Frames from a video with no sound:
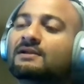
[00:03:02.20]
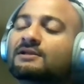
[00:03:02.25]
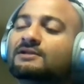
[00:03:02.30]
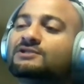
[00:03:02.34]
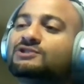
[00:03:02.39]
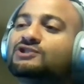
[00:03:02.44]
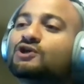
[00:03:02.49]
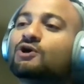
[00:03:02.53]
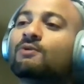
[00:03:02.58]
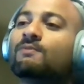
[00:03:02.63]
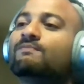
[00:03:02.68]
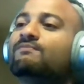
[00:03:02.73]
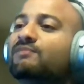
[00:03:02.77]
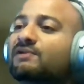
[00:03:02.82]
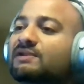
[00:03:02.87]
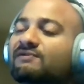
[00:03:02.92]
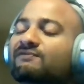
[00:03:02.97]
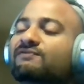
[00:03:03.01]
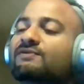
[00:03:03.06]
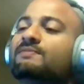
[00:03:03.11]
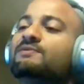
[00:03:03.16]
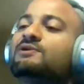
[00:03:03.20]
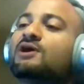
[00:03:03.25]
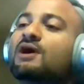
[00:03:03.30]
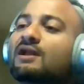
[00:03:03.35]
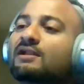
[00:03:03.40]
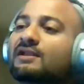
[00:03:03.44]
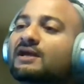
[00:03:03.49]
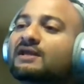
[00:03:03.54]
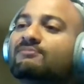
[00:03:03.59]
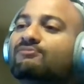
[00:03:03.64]
So, but from an
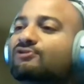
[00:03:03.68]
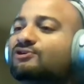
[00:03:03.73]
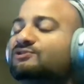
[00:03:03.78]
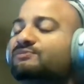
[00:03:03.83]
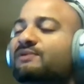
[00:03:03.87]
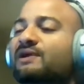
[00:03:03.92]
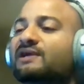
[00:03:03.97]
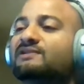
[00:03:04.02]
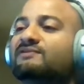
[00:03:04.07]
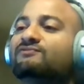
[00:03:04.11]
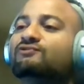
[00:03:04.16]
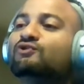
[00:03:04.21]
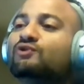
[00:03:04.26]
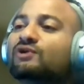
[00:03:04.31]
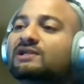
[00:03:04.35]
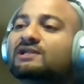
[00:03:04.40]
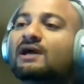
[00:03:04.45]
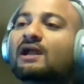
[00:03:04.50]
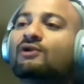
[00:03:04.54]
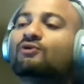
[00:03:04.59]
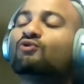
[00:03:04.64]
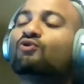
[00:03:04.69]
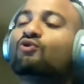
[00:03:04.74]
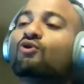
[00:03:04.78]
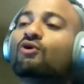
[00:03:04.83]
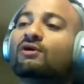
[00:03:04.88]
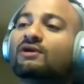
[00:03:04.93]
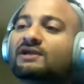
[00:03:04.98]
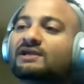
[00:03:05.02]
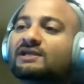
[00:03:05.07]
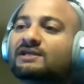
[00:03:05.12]
online perspective,
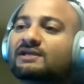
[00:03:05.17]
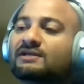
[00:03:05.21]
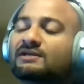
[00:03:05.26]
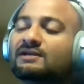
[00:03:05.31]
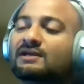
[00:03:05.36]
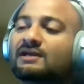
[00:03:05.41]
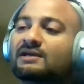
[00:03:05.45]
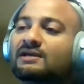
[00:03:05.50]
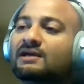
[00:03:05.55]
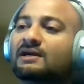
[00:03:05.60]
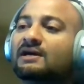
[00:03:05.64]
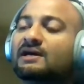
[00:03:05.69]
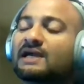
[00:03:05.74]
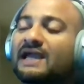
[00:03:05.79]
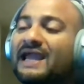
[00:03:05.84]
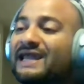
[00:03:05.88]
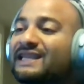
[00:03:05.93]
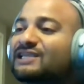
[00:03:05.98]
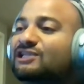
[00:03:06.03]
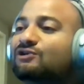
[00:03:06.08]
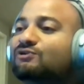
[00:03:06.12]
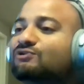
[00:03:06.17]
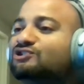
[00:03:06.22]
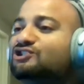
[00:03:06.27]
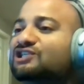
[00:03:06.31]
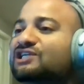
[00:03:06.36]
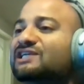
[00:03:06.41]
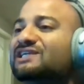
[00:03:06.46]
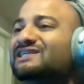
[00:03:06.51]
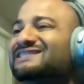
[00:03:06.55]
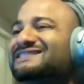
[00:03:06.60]
Nuget.org,
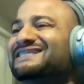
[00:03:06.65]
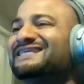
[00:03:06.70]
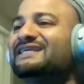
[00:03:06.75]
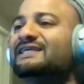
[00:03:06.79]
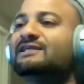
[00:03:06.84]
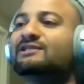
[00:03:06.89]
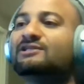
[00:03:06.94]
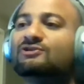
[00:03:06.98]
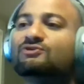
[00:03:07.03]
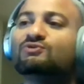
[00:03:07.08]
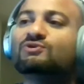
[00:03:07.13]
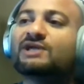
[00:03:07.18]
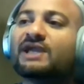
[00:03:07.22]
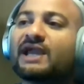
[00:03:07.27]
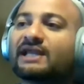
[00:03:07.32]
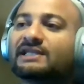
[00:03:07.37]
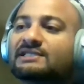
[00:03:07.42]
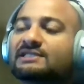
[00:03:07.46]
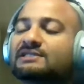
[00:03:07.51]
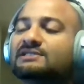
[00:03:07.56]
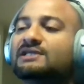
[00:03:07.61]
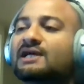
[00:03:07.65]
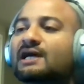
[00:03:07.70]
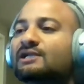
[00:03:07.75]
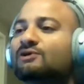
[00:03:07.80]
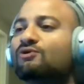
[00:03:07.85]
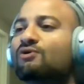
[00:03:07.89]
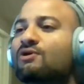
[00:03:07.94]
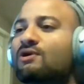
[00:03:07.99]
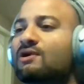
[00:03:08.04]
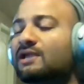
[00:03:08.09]
N-U-G-E-T,
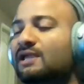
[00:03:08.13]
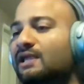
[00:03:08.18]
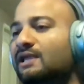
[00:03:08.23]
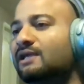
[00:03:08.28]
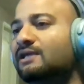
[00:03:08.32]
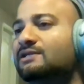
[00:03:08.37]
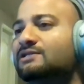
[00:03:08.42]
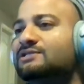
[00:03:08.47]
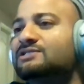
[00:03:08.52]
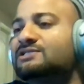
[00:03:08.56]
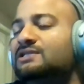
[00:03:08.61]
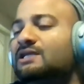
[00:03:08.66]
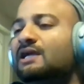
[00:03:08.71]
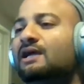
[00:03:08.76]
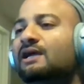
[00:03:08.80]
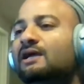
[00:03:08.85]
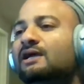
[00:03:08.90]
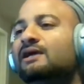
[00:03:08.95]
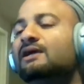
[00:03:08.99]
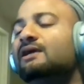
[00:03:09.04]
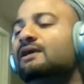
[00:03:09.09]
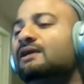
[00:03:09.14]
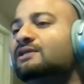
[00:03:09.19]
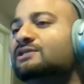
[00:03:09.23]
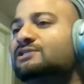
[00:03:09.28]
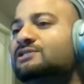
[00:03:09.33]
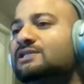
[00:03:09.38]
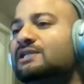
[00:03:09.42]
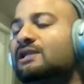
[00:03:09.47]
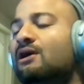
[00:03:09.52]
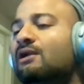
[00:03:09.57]
Nuget.org is
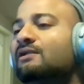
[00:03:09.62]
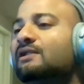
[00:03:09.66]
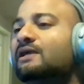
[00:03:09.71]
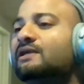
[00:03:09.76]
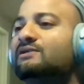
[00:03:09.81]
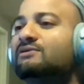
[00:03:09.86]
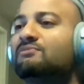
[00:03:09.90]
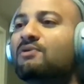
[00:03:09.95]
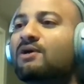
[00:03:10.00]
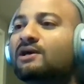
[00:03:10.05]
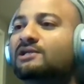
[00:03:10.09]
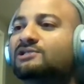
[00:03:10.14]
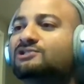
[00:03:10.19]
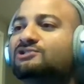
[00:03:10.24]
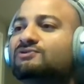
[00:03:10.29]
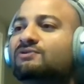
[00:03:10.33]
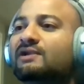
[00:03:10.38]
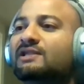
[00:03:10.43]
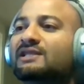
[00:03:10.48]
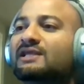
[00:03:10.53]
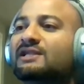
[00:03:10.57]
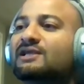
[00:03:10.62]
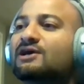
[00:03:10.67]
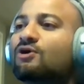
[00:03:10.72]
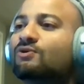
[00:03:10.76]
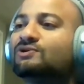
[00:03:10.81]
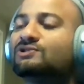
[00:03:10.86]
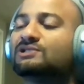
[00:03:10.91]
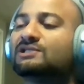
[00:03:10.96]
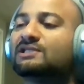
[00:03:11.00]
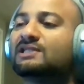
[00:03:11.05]
an online repository that
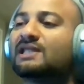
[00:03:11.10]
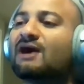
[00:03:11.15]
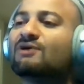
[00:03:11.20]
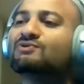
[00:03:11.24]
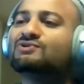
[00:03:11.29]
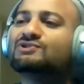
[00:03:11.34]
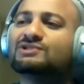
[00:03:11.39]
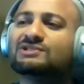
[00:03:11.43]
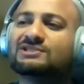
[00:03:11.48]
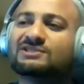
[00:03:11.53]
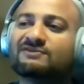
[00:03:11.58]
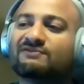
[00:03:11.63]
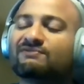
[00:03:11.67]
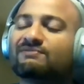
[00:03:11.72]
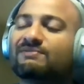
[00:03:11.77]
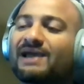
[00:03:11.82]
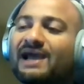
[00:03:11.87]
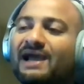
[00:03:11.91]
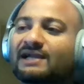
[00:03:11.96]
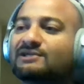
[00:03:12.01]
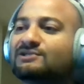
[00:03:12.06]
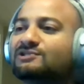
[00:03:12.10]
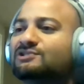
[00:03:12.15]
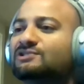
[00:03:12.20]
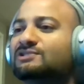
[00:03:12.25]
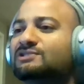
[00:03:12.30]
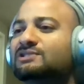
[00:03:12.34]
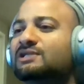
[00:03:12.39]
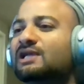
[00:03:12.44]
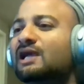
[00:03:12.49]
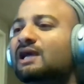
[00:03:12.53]
hosts thousands of
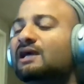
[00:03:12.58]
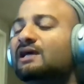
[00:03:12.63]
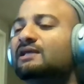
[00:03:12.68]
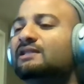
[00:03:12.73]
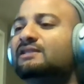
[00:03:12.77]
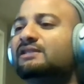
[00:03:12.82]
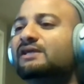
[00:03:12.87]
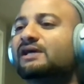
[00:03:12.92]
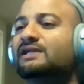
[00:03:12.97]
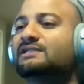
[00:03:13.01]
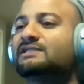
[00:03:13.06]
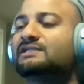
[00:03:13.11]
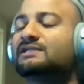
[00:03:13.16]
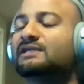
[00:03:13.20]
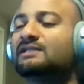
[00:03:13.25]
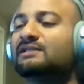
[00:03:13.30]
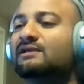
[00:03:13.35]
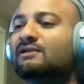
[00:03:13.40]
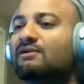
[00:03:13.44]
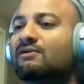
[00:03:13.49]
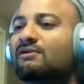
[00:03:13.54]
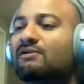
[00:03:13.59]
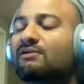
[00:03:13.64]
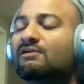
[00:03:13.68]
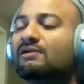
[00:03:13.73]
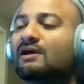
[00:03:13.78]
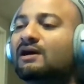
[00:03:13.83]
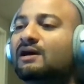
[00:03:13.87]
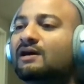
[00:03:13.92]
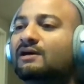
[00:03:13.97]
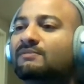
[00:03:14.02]
packages that are
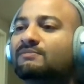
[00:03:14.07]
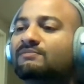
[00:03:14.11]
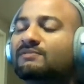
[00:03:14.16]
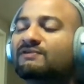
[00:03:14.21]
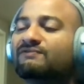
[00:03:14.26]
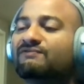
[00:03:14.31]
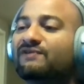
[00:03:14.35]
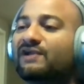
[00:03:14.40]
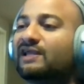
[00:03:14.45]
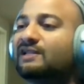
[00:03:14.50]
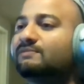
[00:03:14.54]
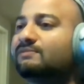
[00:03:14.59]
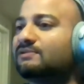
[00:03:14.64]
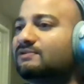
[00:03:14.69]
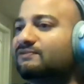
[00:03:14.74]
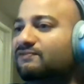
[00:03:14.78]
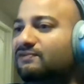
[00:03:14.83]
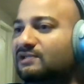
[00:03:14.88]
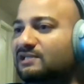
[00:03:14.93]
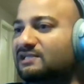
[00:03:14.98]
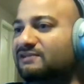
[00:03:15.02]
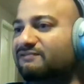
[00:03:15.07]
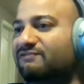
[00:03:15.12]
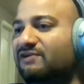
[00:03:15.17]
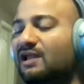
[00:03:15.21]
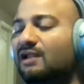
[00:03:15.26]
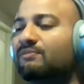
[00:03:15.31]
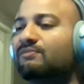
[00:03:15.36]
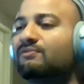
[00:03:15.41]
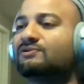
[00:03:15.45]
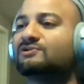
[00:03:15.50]
available for the
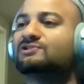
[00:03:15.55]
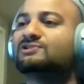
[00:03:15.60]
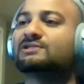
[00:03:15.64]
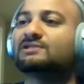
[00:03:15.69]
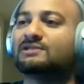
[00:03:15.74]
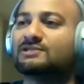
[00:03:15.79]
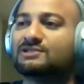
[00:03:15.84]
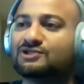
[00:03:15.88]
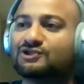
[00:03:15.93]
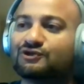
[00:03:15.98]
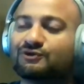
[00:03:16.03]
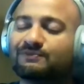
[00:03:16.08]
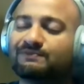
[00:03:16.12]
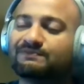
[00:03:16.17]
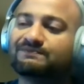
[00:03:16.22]
developers to consume.